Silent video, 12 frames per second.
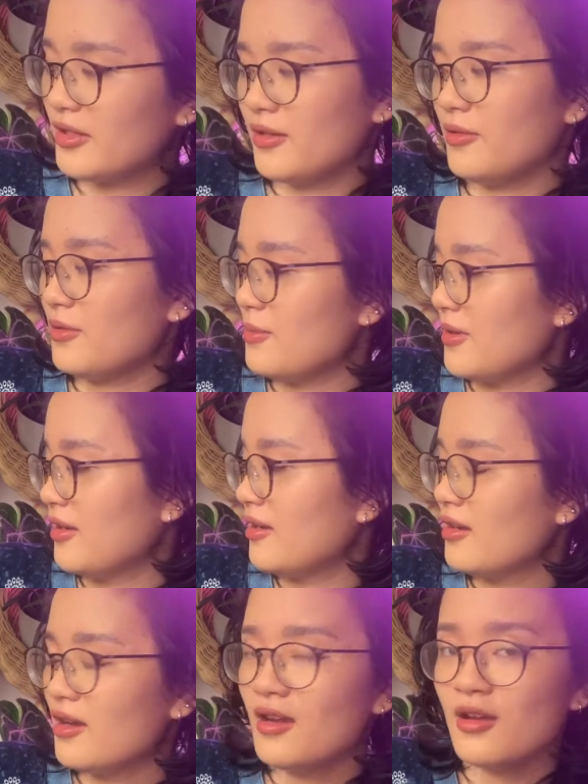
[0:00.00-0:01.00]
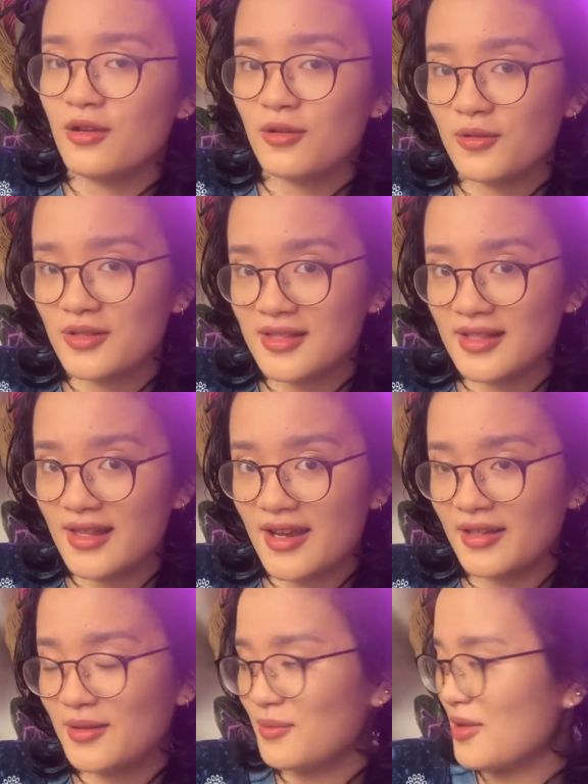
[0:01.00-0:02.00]
with my
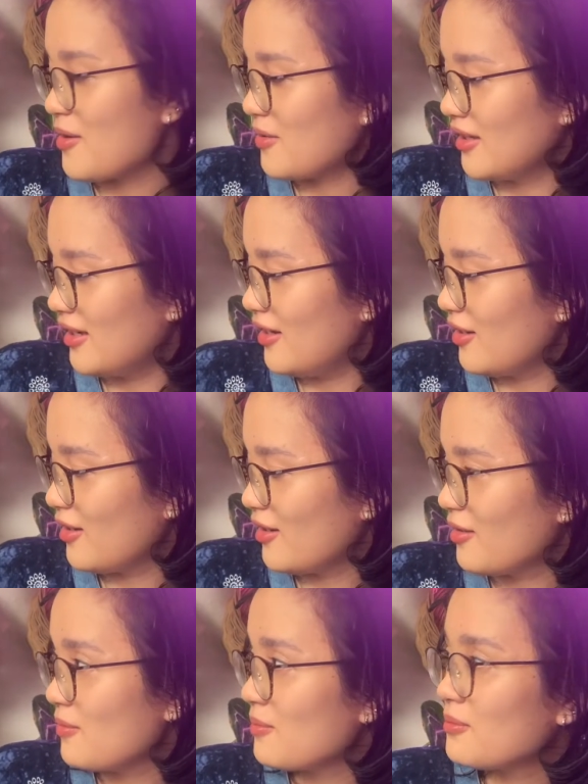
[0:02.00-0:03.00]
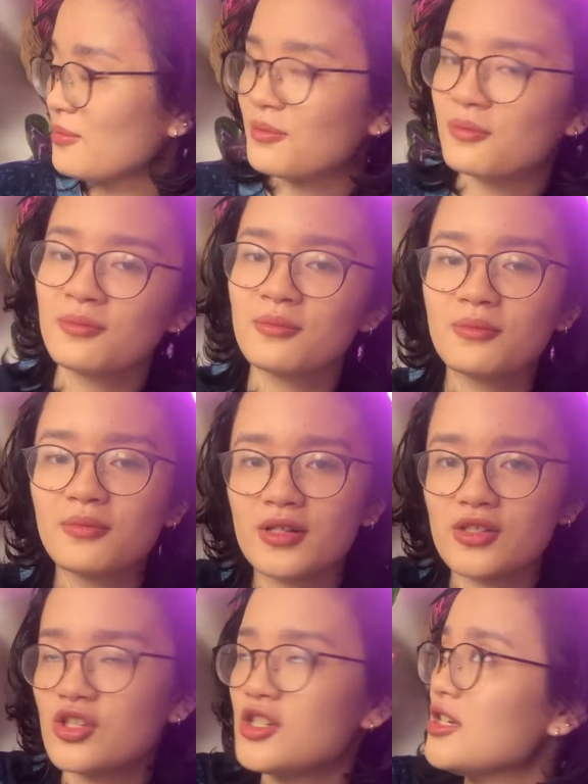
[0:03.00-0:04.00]
crystallinum down here,
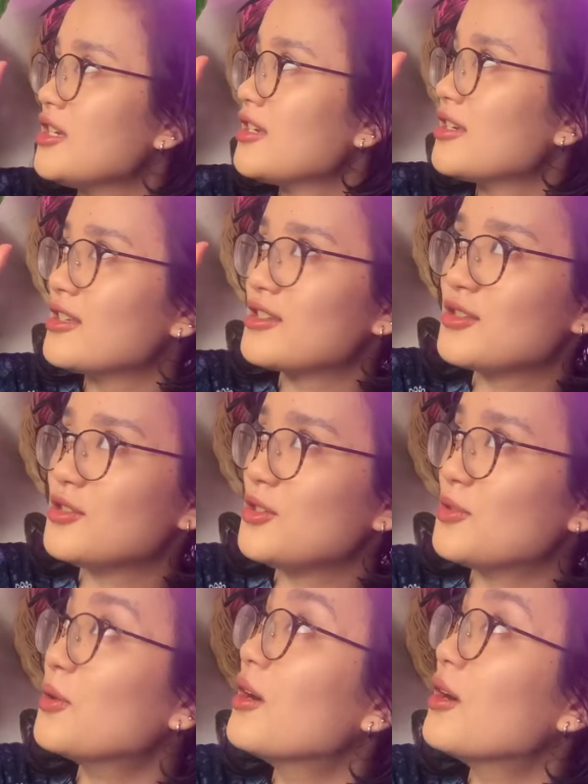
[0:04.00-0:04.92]
but she is new.